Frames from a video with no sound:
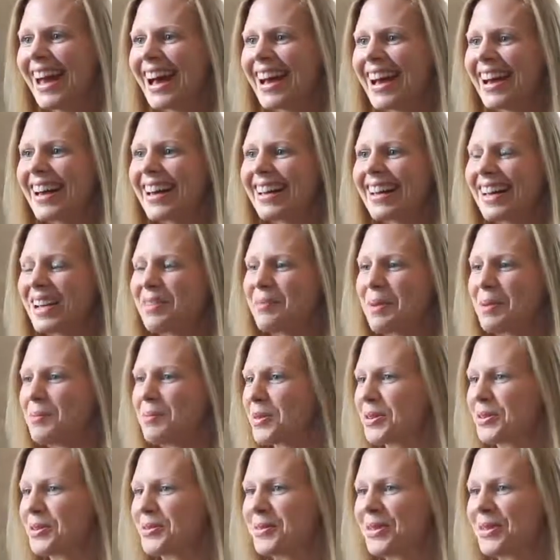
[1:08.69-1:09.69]
And I
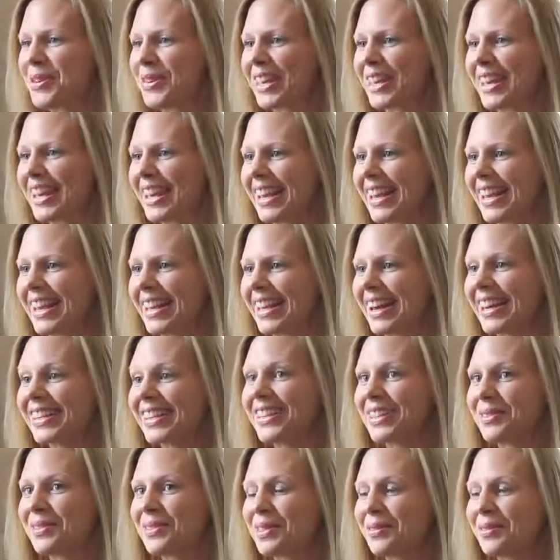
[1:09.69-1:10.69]
remember looking in,
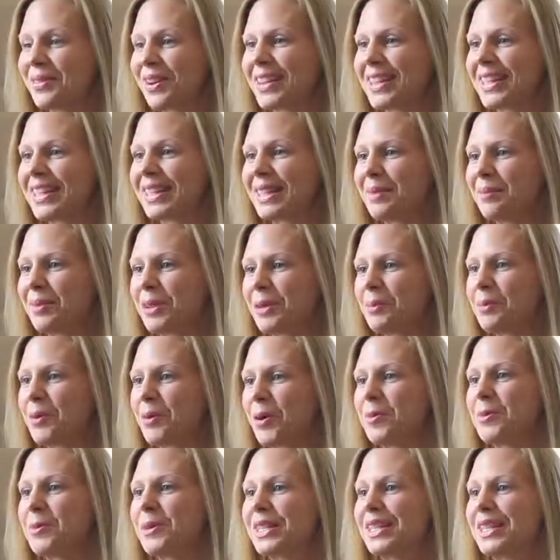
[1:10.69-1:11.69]
actually it was a very similar
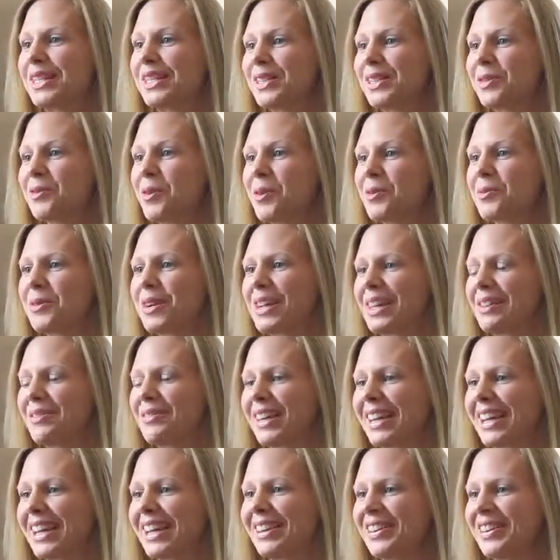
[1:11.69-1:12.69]
property to what we're
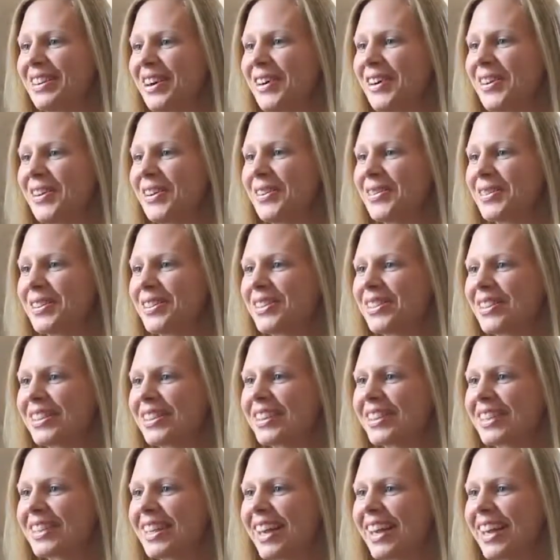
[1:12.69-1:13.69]
living in now, and
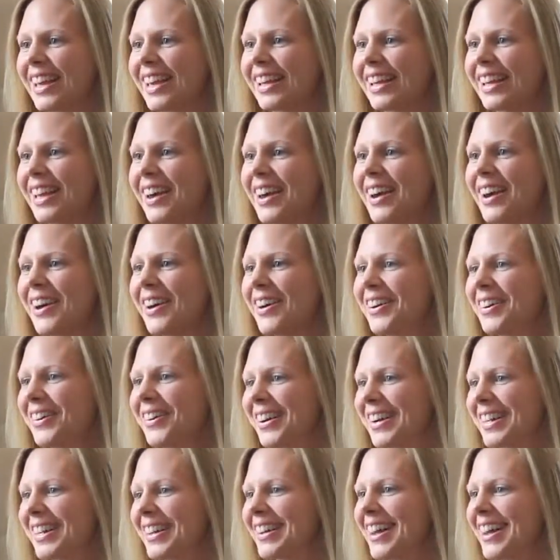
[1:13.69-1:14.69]
just saying,
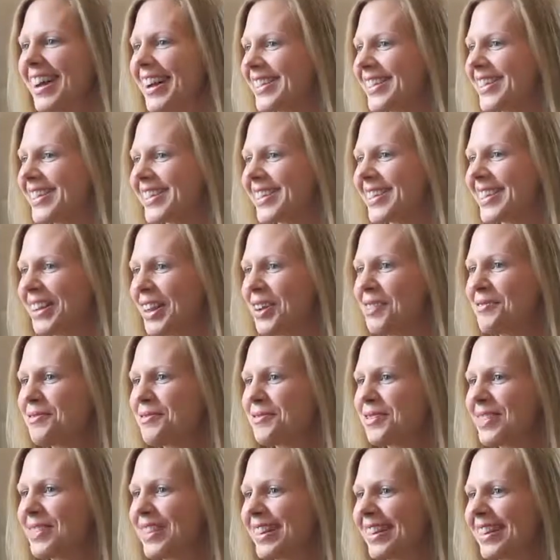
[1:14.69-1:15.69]
oh, I just
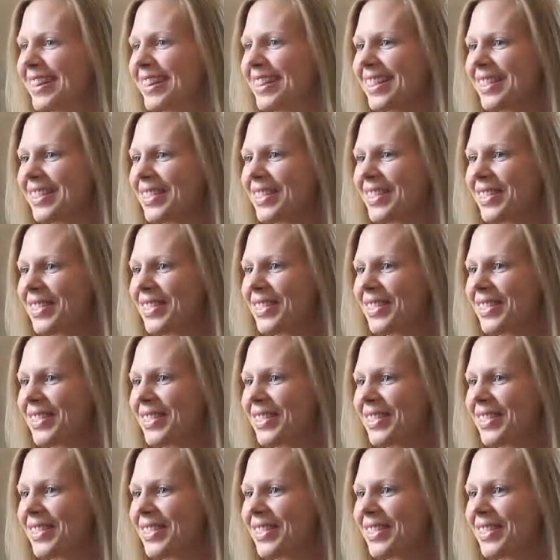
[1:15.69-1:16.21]
loved the